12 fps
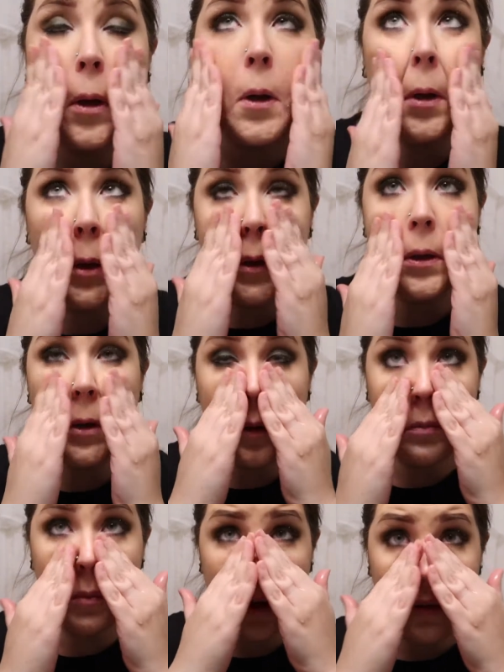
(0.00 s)
all
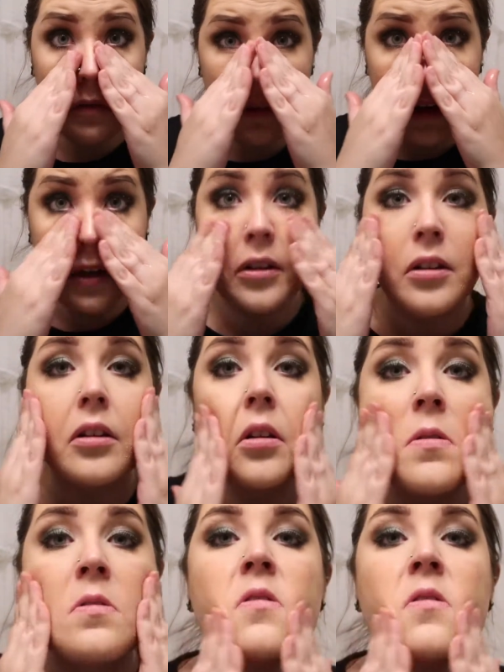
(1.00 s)
into my face.